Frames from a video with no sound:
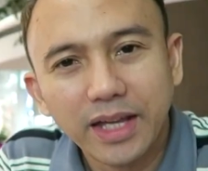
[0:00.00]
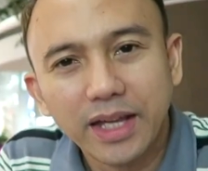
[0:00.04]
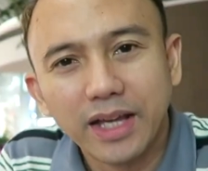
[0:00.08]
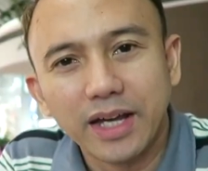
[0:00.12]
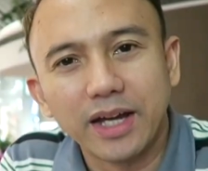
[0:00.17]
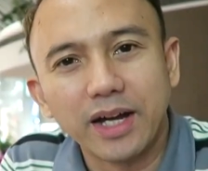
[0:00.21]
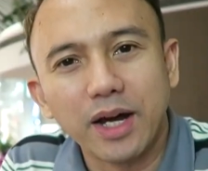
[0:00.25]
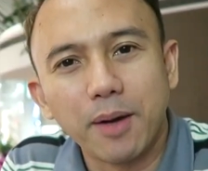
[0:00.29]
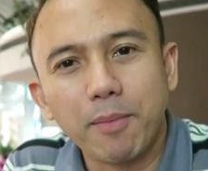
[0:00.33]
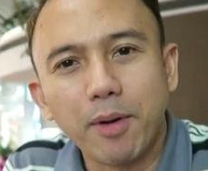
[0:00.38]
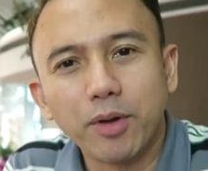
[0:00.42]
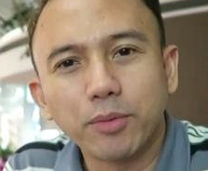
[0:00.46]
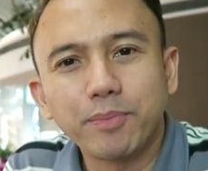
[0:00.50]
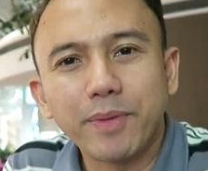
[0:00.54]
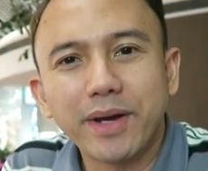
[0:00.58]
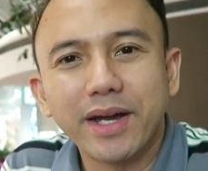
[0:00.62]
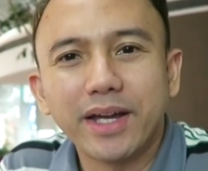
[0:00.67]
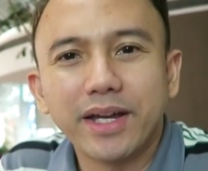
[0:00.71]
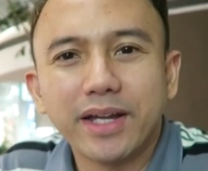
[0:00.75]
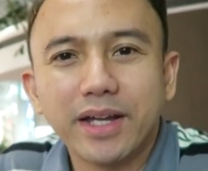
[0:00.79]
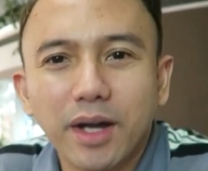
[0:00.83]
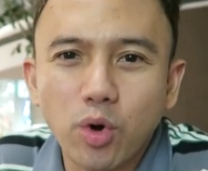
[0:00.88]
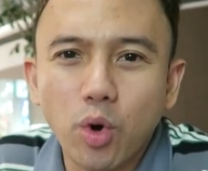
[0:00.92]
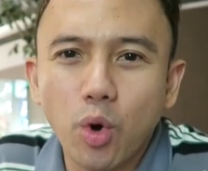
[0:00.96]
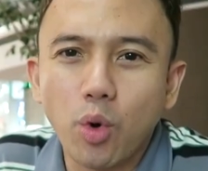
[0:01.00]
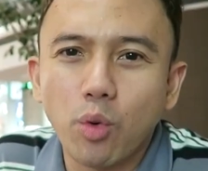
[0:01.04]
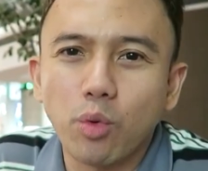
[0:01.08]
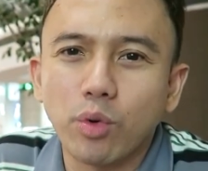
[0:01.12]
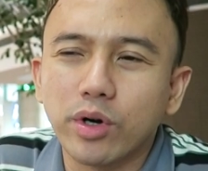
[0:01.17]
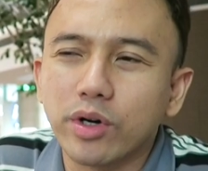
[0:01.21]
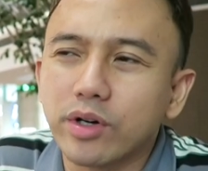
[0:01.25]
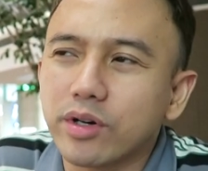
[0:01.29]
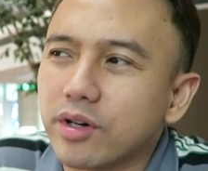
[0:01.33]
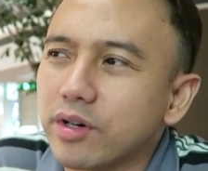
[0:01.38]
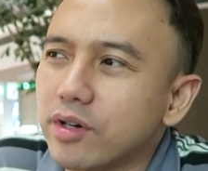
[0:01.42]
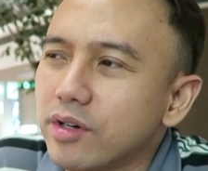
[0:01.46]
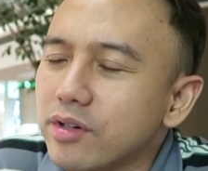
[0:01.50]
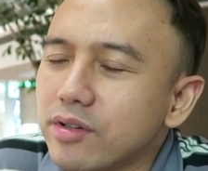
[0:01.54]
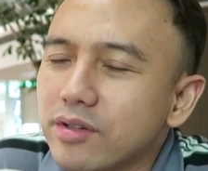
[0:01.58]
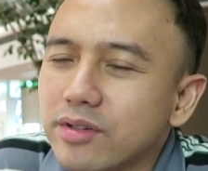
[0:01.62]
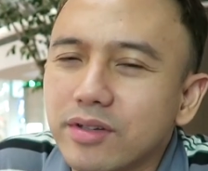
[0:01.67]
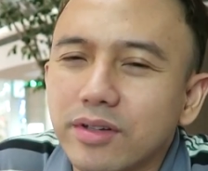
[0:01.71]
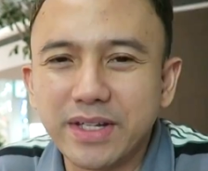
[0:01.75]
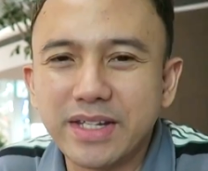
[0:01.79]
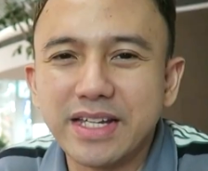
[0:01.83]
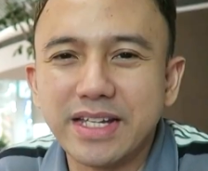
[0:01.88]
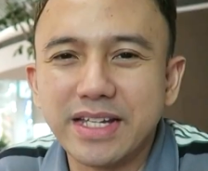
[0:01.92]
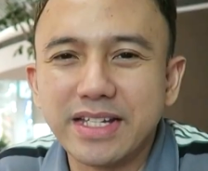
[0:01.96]
Now, about my
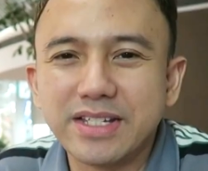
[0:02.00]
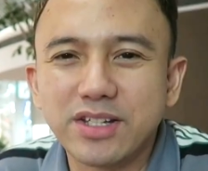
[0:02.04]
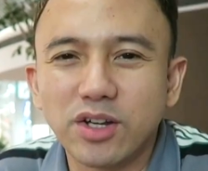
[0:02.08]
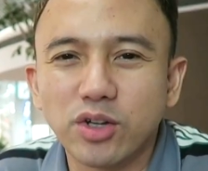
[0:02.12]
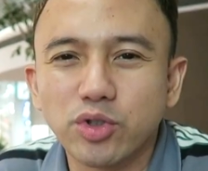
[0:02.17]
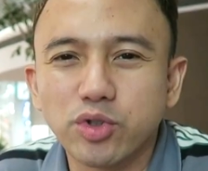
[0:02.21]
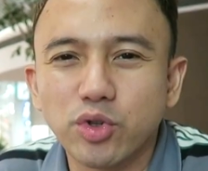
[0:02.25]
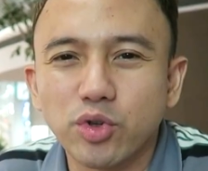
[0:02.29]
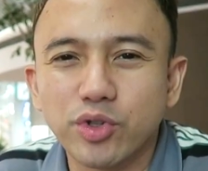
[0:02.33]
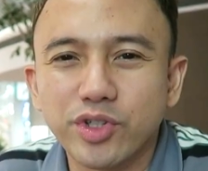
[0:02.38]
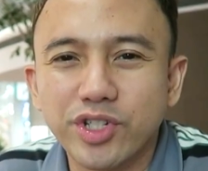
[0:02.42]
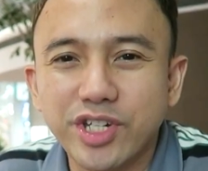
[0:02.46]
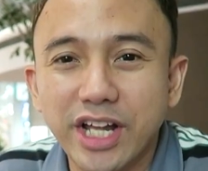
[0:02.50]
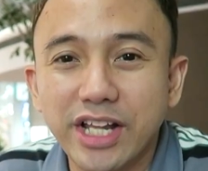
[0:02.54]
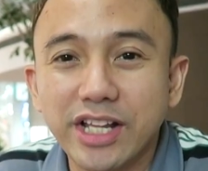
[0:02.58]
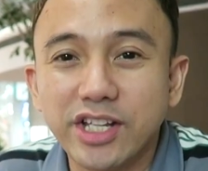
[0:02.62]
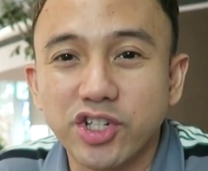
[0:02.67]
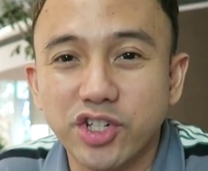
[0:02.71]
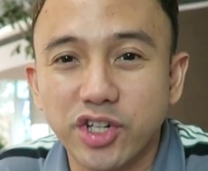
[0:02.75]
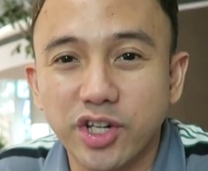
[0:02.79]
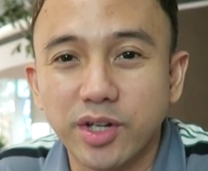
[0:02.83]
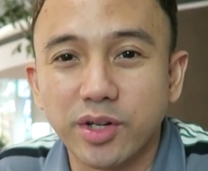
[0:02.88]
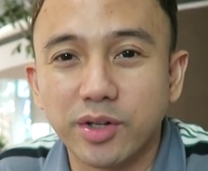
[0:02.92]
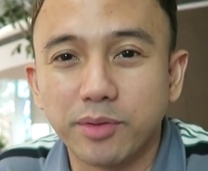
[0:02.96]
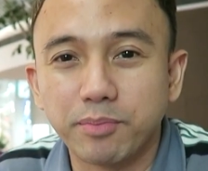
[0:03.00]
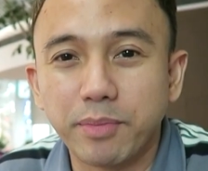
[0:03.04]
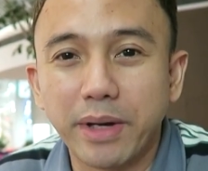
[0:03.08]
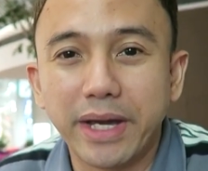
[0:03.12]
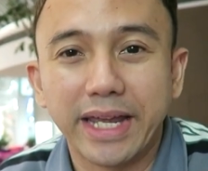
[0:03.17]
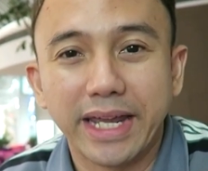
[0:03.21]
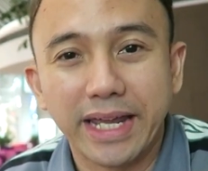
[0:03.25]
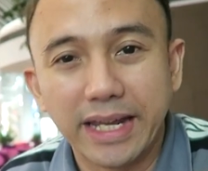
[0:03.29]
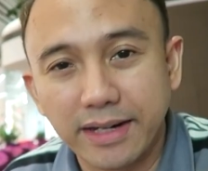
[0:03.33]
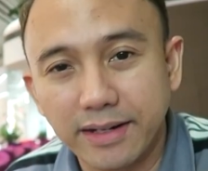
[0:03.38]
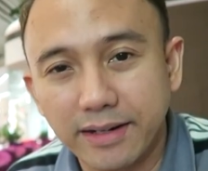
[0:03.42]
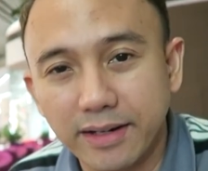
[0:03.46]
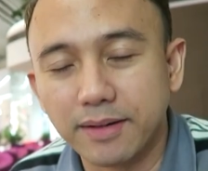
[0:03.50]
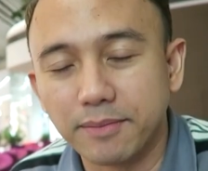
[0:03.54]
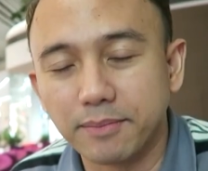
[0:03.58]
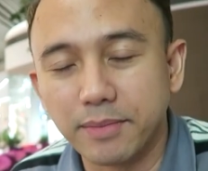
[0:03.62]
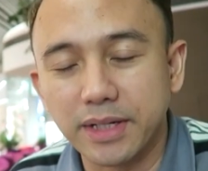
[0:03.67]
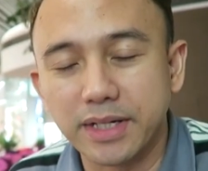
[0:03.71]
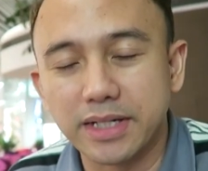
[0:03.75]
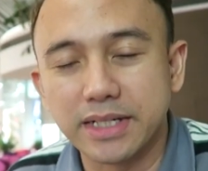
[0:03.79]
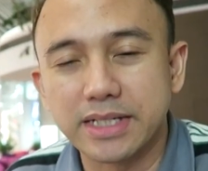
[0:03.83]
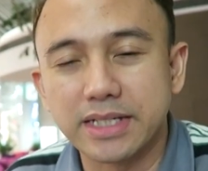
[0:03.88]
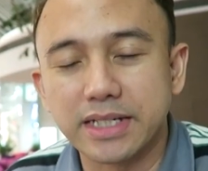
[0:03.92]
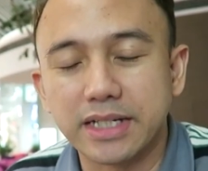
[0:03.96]
co-workers, it's also challenging at my end
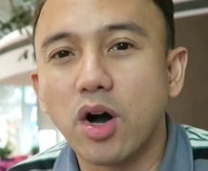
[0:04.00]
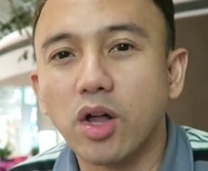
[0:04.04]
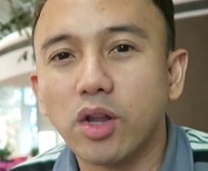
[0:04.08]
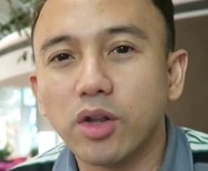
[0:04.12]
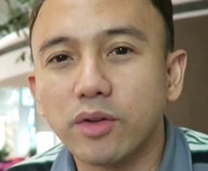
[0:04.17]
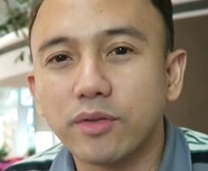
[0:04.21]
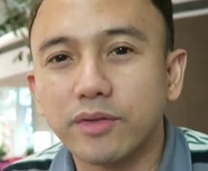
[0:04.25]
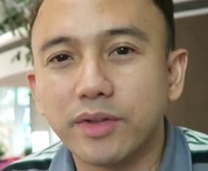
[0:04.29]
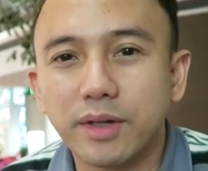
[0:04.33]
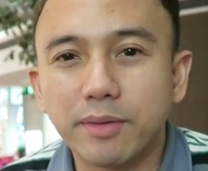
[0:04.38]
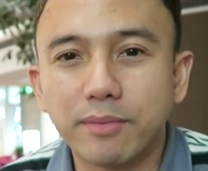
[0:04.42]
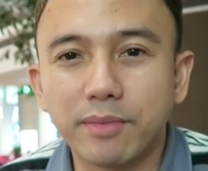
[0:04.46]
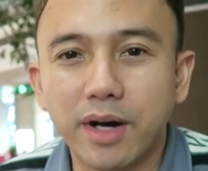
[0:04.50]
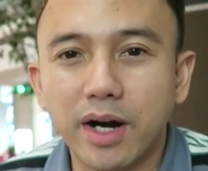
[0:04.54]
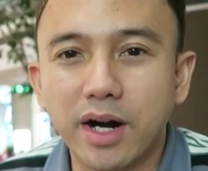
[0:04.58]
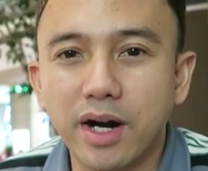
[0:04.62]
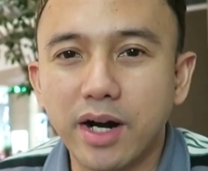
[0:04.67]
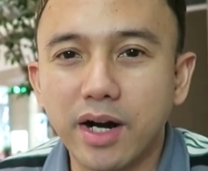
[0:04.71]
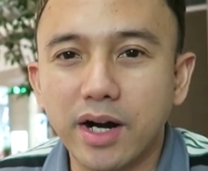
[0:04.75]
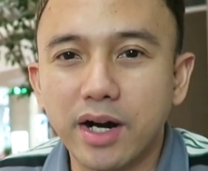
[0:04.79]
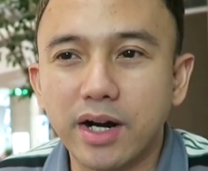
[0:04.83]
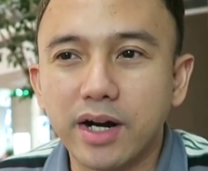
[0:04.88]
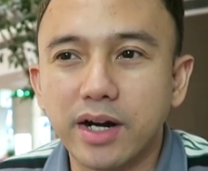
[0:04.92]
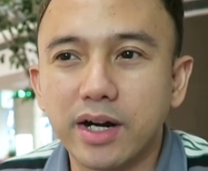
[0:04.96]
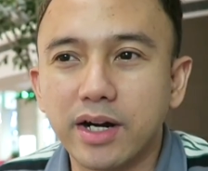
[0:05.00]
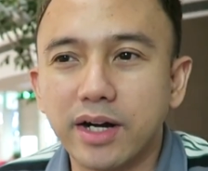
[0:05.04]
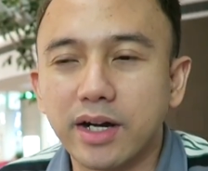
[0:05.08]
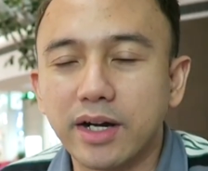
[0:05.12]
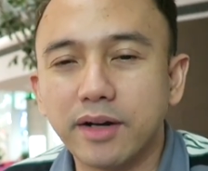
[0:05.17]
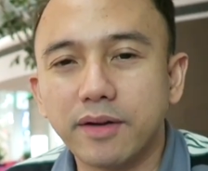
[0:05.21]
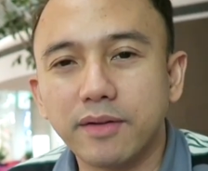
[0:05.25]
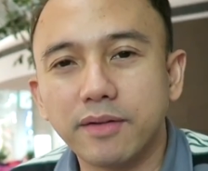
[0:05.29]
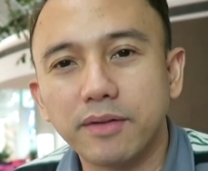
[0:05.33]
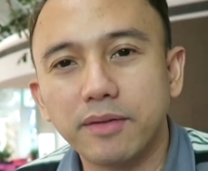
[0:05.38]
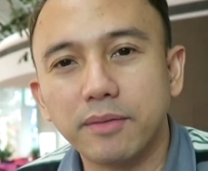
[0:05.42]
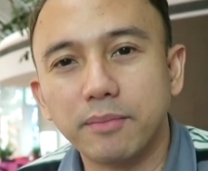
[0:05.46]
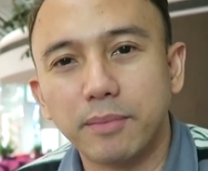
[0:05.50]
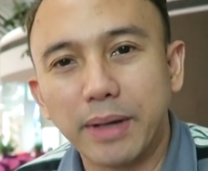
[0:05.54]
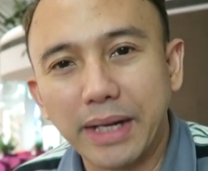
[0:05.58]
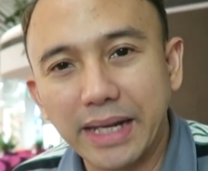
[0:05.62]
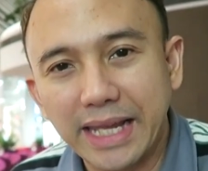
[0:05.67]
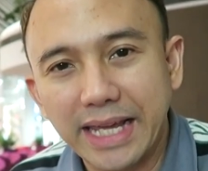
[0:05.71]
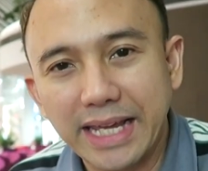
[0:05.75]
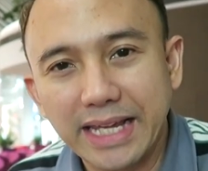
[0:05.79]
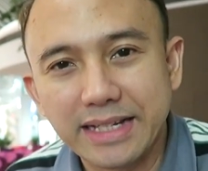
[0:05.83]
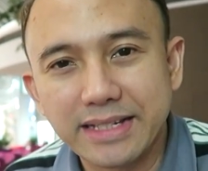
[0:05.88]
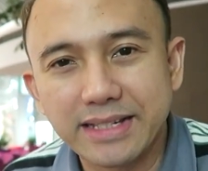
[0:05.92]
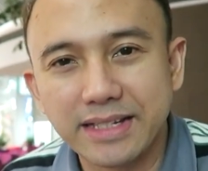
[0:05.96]
because all of them are
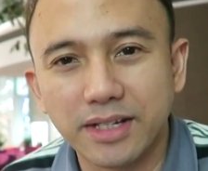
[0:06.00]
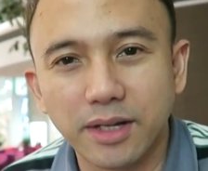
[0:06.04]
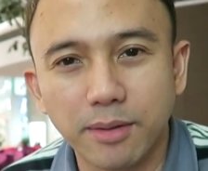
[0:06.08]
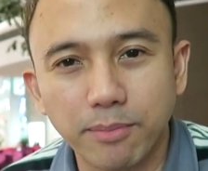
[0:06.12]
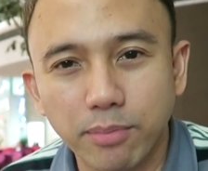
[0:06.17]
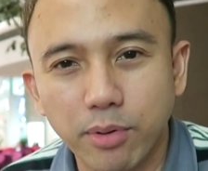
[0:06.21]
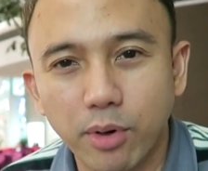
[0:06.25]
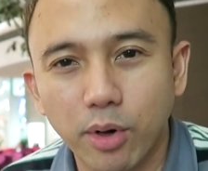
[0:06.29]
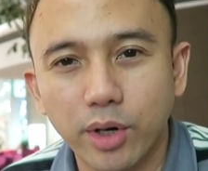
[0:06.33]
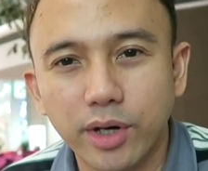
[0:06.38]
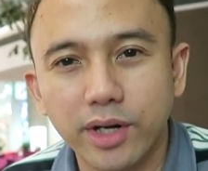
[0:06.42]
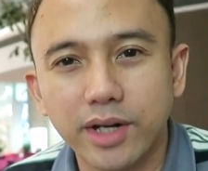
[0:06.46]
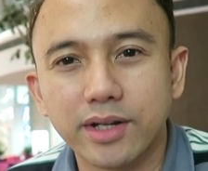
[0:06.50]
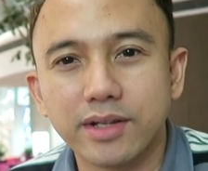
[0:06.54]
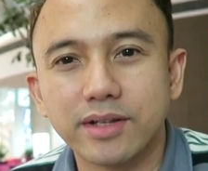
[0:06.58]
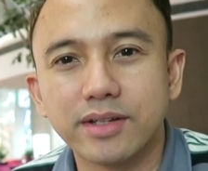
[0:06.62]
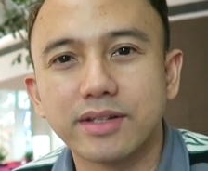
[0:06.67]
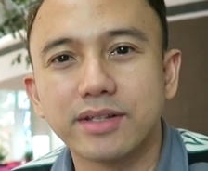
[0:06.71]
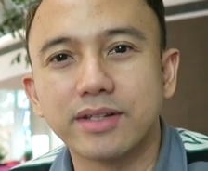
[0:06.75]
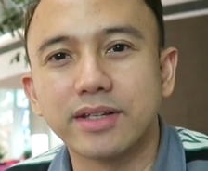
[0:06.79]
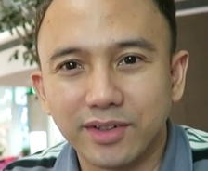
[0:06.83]
Malay Singaporeans.